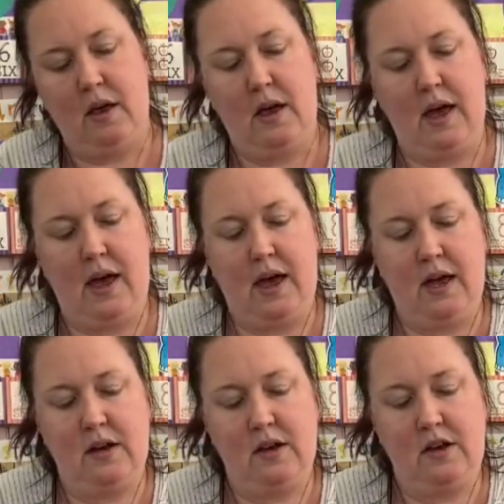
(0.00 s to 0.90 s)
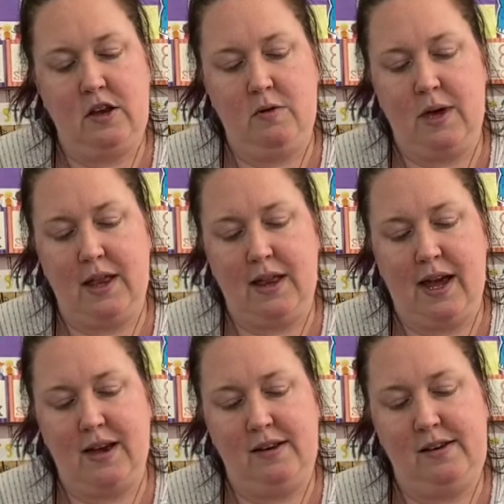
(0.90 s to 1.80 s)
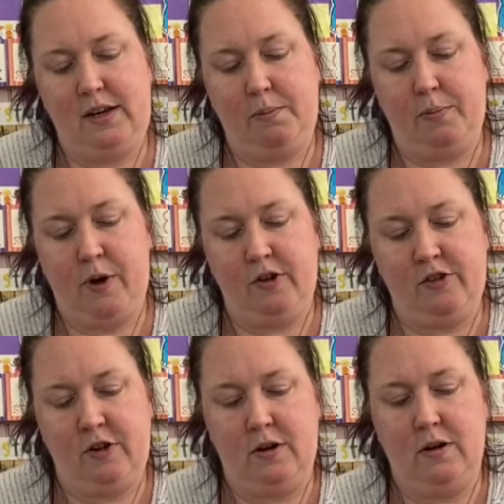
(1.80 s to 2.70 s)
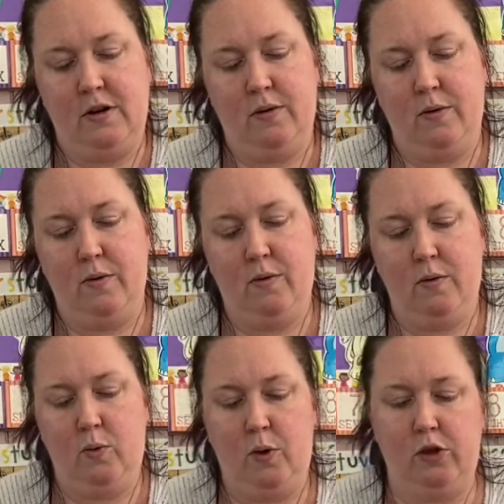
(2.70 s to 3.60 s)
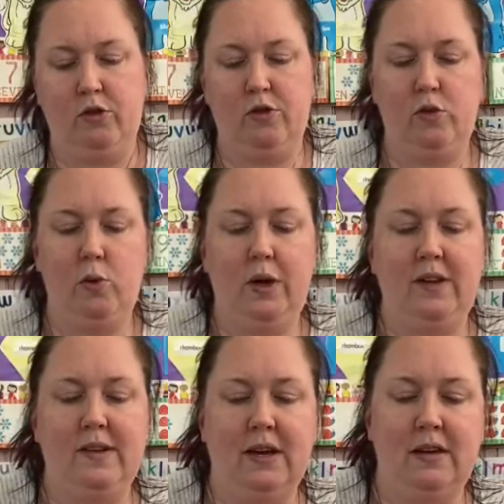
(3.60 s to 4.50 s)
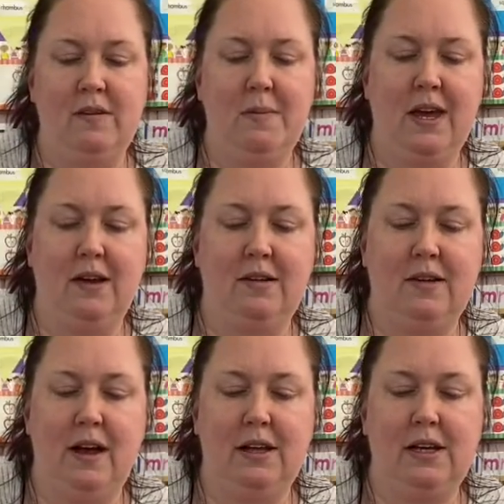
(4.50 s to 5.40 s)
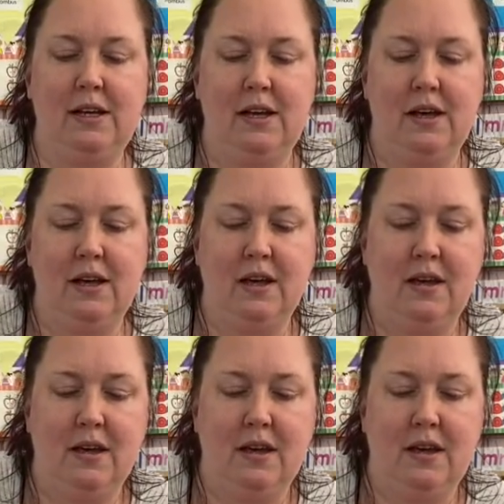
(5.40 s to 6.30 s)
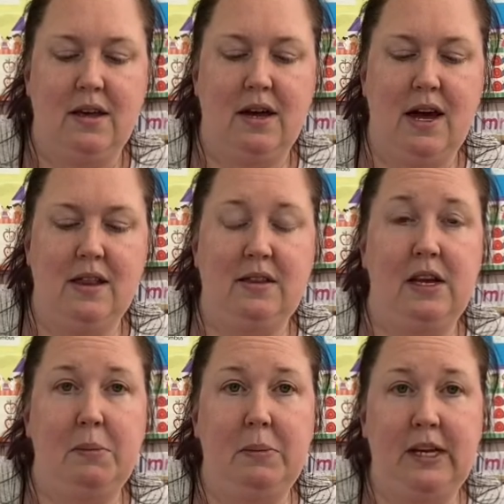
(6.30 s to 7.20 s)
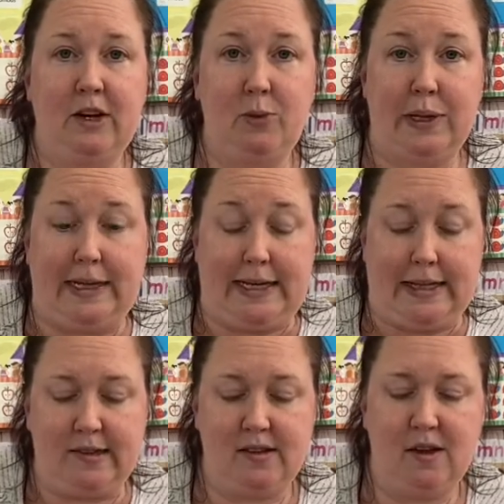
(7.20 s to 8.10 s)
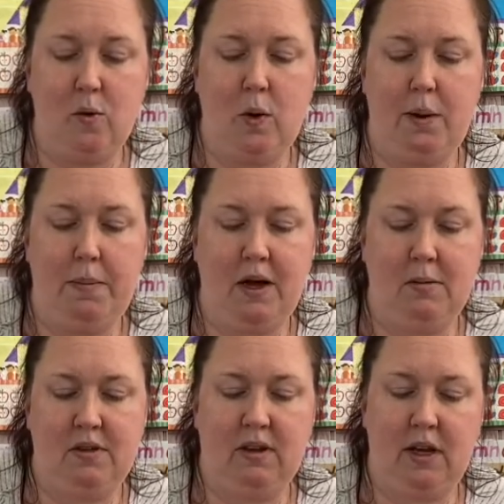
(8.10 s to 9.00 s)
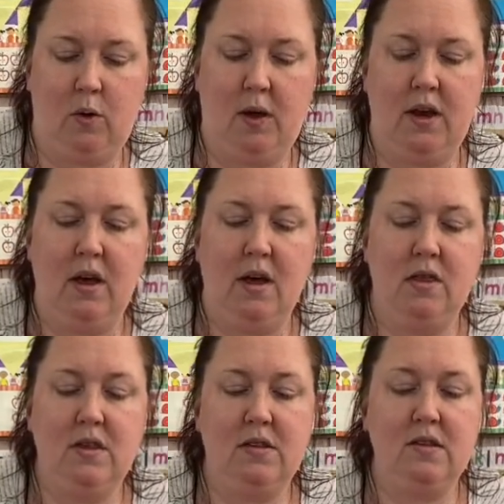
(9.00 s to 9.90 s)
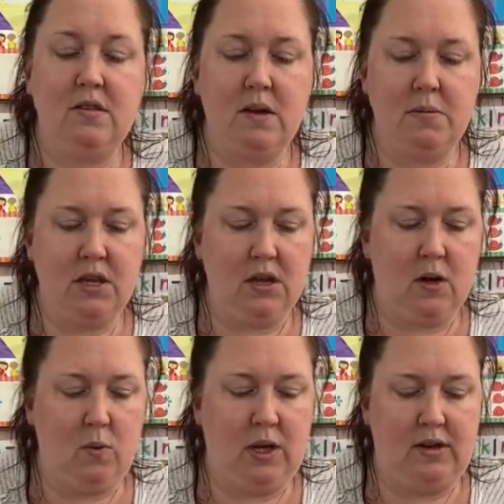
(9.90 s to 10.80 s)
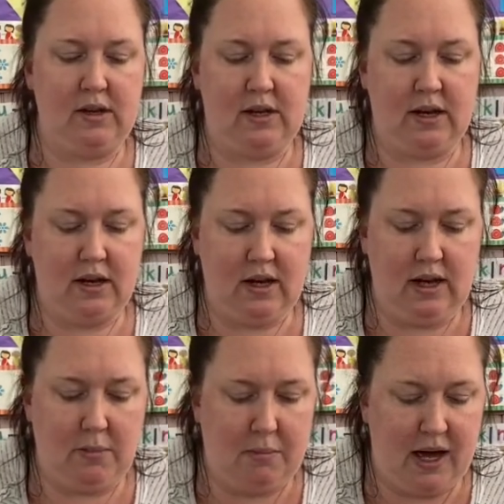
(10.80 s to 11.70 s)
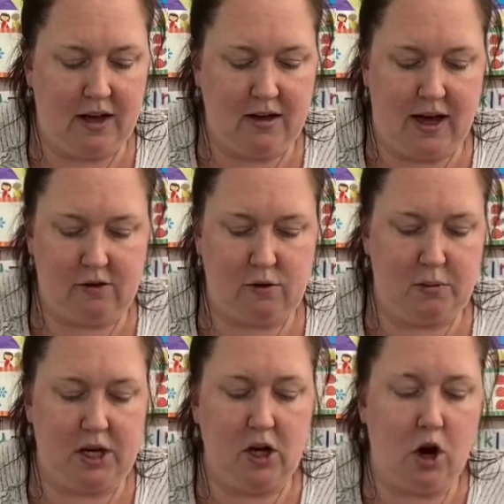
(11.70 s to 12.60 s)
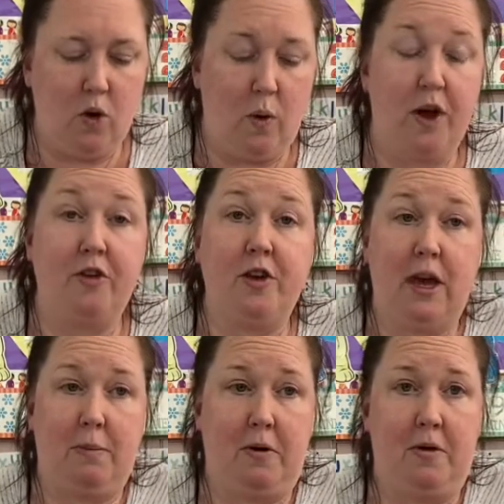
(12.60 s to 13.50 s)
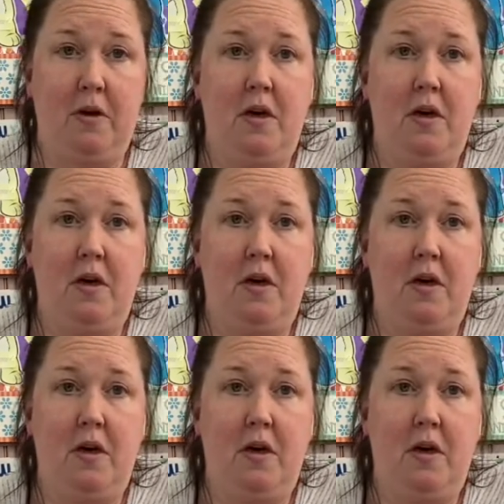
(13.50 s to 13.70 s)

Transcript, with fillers: And you get that deep pressure when you're squeezing it to make it a solid and then that immediate release when it becomes a liquid. This is something that we did in my classroom in our water table.